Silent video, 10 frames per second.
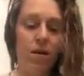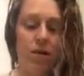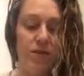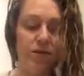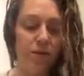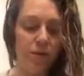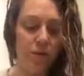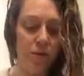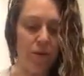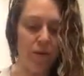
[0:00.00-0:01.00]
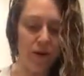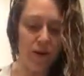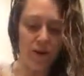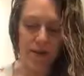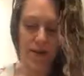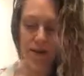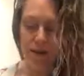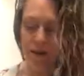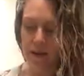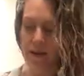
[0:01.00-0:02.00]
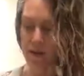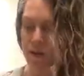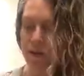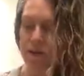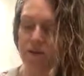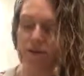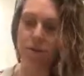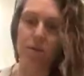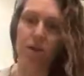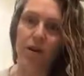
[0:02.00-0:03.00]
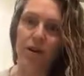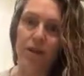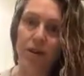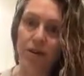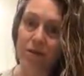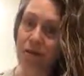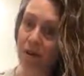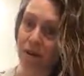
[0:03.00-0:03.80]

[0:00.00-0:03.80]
Alright, so I got my one product in. So you could do the Moroccan oil.